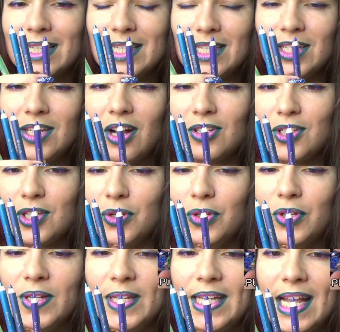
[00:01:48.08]
is not so
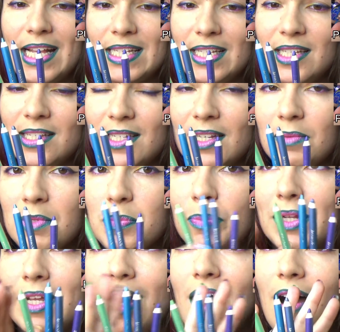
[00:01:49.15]
unique as it seems, but